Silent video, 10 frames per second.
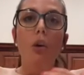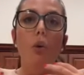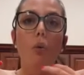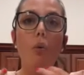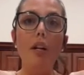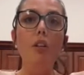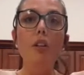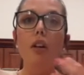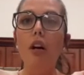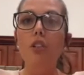When you're
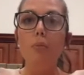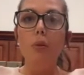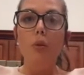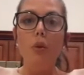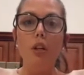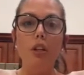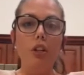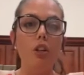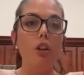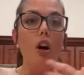an entrepreneur,
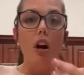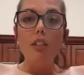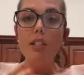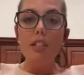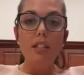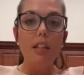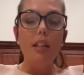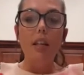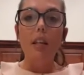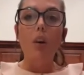you're
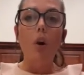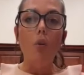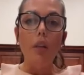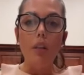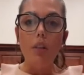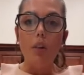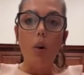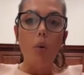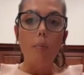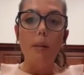constantly owning your
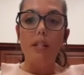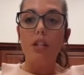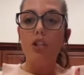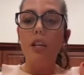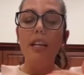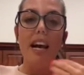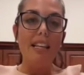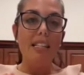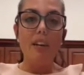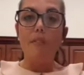own position
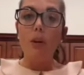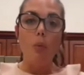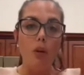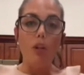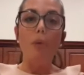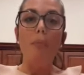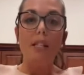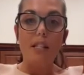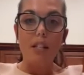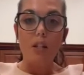as if it were your
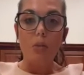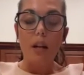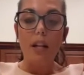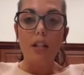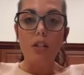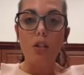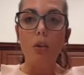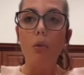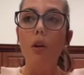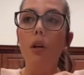business, right? And
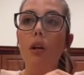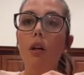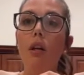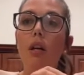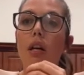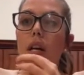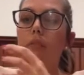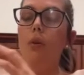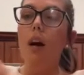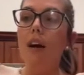so
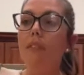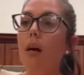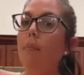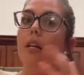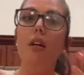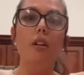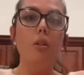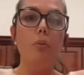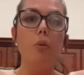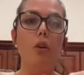if you have not been an
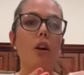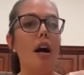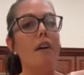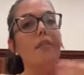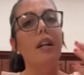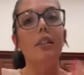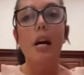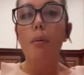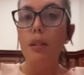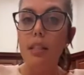entrepreneur or have not
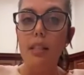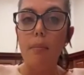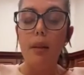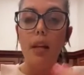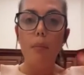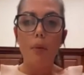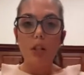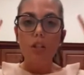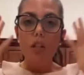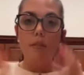dabbled in something, put
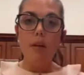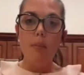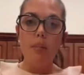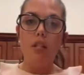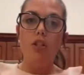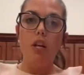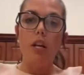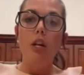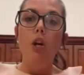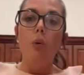yourself in a
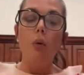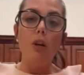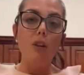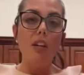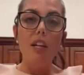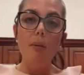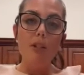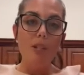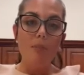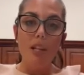position where you're thinking
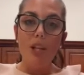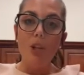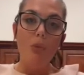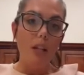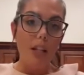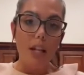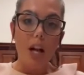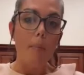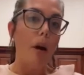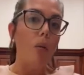about something that you really
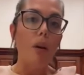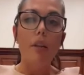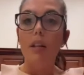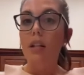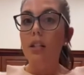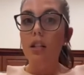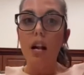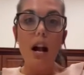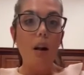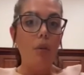care about, whether it's your
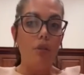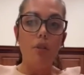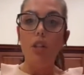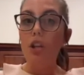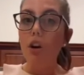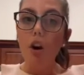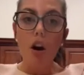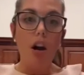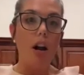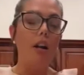house, your
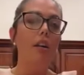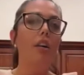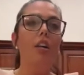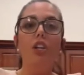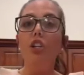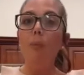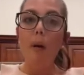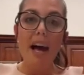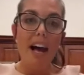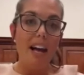car, your
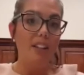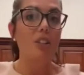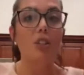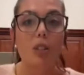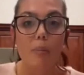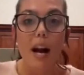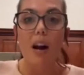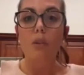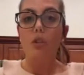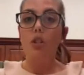pet, your
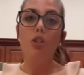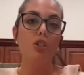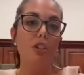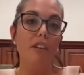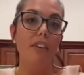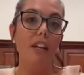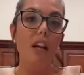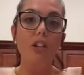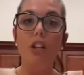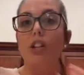spouse, your significant
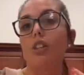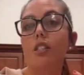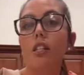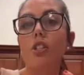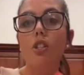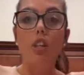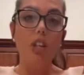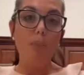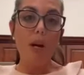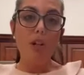other, your sister,
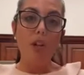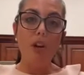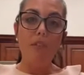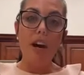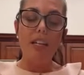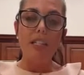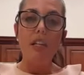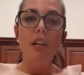your brother, your friend.